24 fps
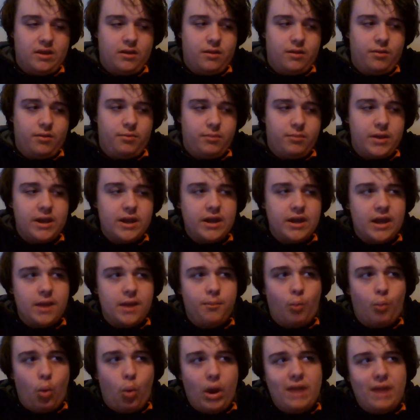Me and
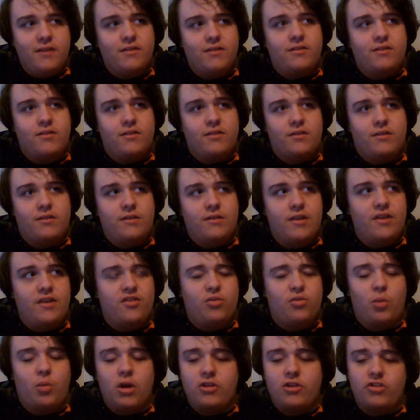him went to
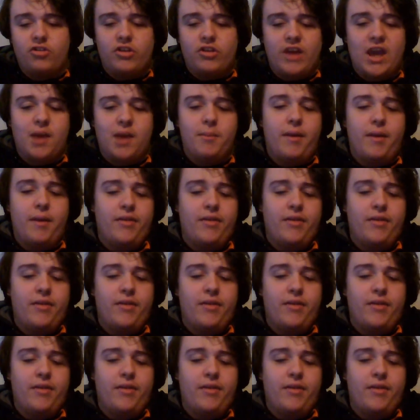this, watched the game,